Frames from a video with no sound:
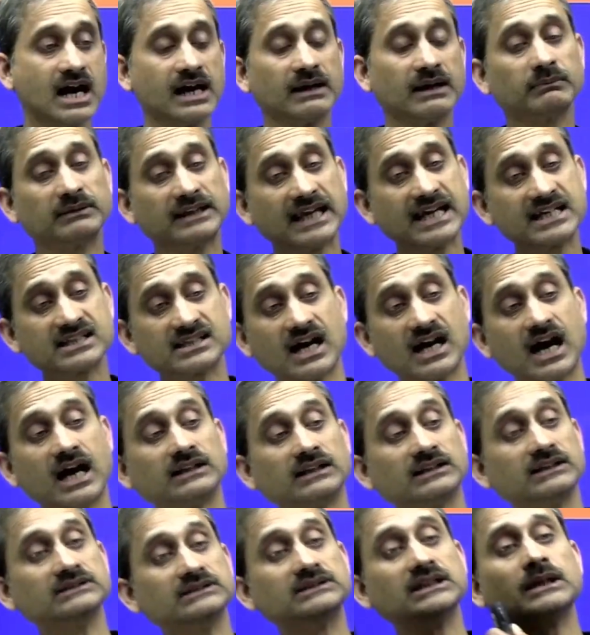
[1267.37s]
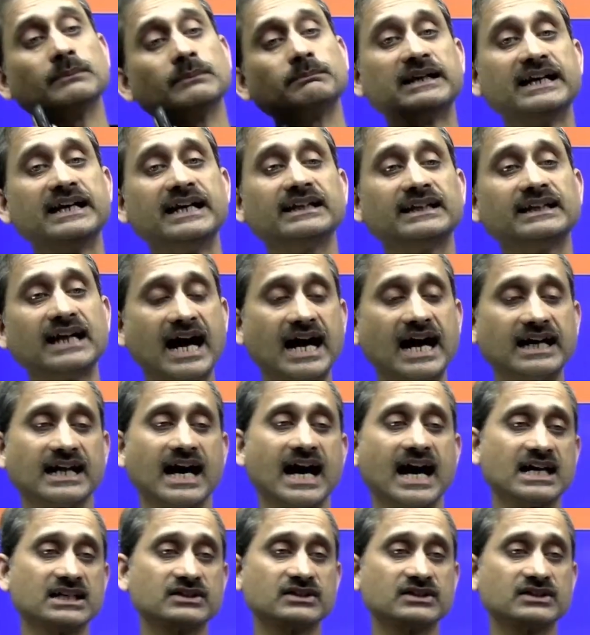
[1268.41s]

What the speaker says: takes another plate and has